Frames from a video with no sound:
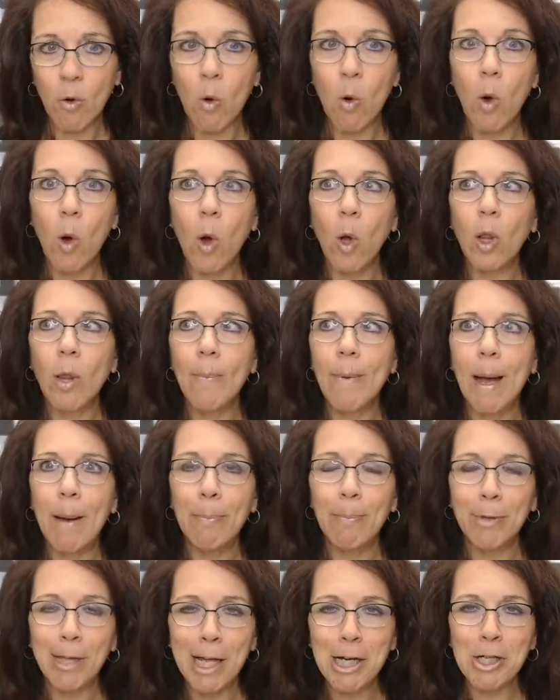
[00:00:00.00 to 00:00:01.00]
all
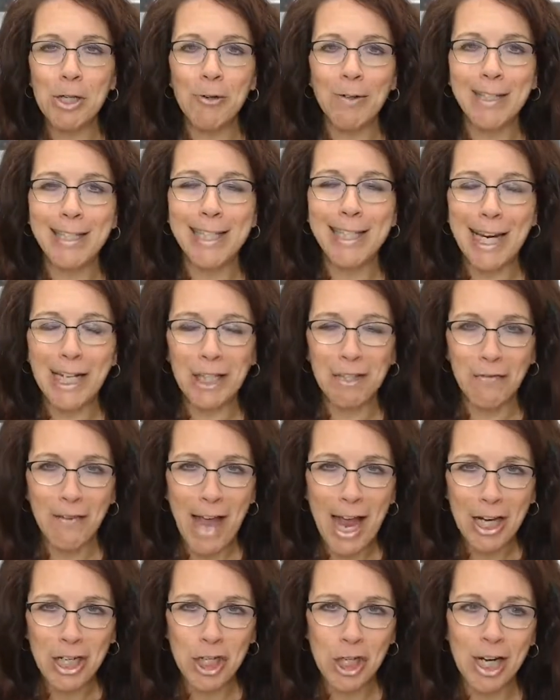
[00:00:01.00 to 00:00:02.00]
about pleasure and
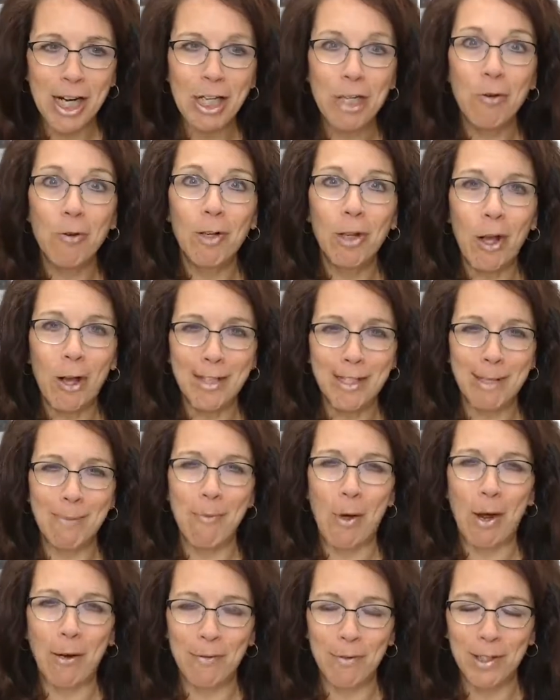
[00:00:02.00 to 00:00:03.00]
satisfaction and utilizing
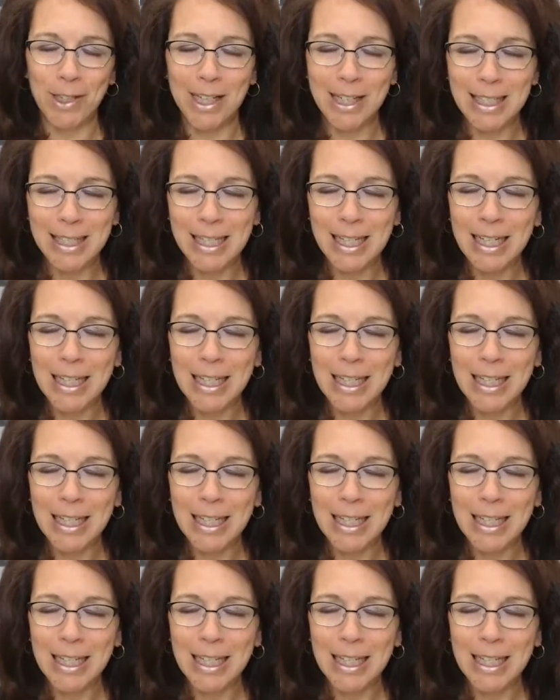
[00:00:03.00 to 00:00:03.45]
mindfulness.